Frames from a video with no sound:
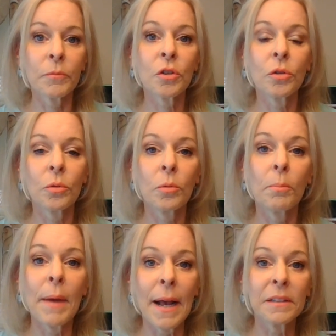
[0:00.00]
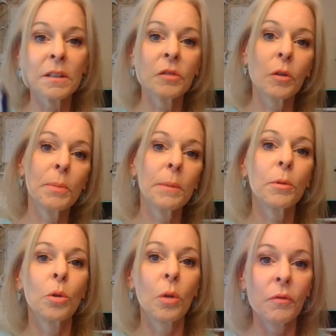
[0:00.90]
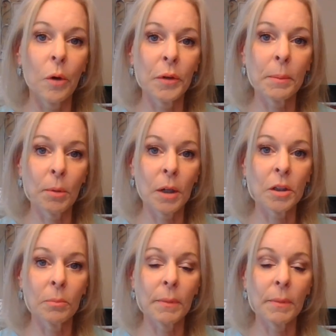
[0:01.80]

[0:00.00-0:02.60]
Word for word: to masks for people who have already bought their